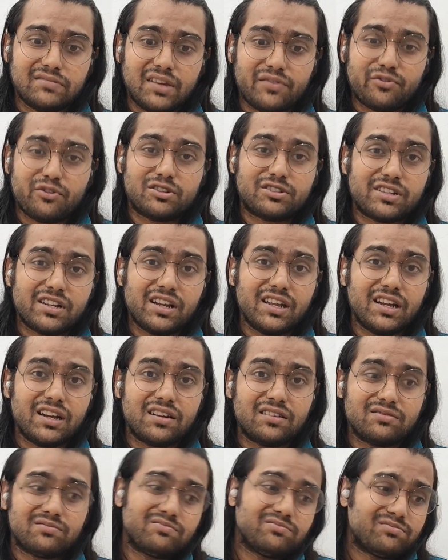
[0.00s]
if you're still
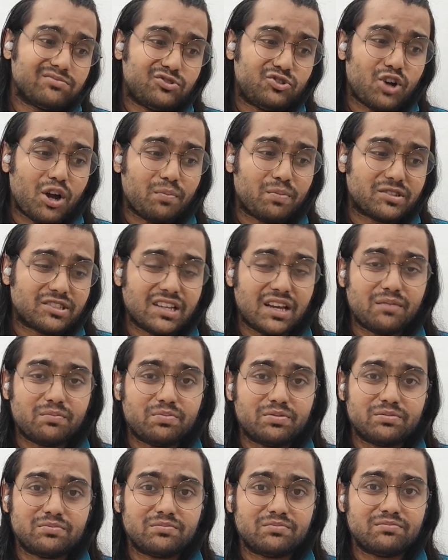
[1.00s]
here, drop a
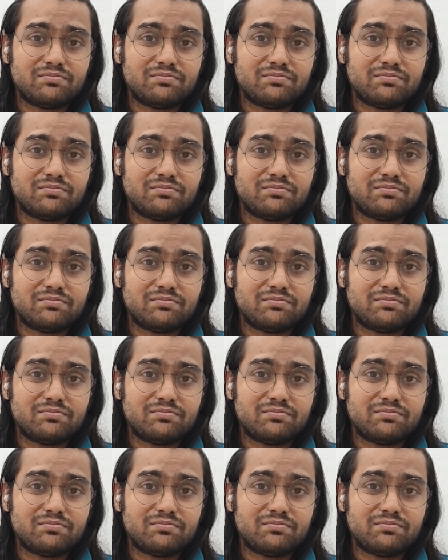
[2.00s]
sub.